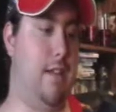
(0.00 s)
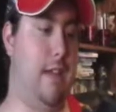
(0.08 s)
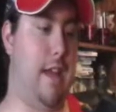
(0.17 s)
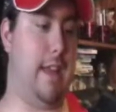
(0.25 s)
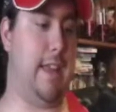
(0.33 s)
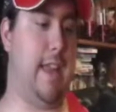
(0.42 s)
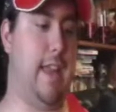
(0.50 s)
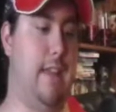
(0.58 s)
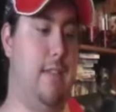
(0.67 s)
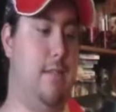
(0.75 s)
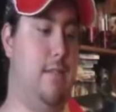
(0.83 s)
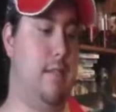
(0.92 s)
I can't
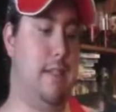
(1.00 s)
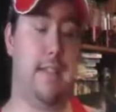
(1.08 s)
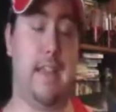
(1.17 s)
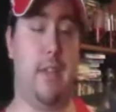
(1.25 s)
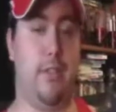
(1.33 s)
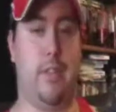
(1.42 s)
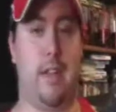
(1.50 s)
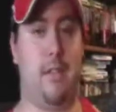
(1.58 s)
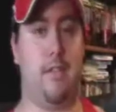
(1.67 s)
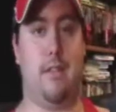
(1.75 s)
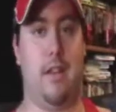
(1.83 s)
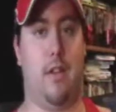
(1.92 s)
discount that
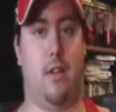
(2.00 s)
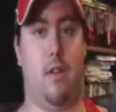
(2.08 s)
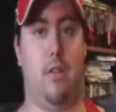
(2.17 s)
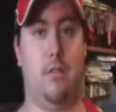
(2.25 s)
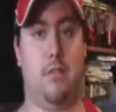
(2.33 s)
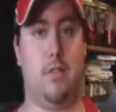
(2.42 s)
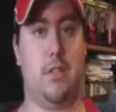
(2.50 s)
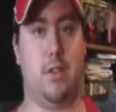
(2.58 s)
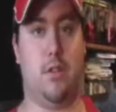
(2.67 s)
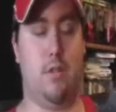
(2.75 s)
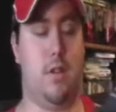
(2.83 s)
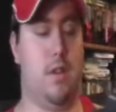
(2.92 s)
at all.
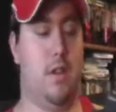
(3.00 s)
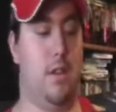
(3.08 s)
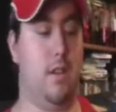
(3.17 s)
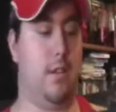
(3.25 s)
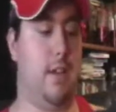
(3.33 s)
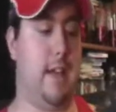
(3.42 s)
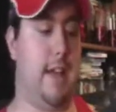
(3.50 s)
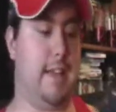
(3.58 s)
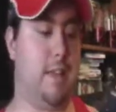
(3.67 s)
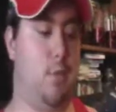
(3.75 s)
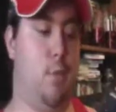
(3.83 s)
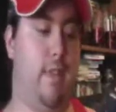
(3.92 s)
So Glock has
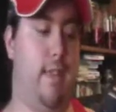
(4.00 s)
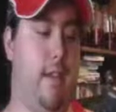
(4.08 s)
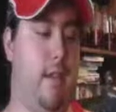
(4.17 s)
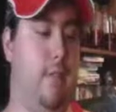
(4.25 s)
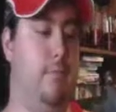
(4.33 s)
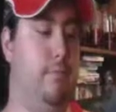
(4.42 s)
to win there.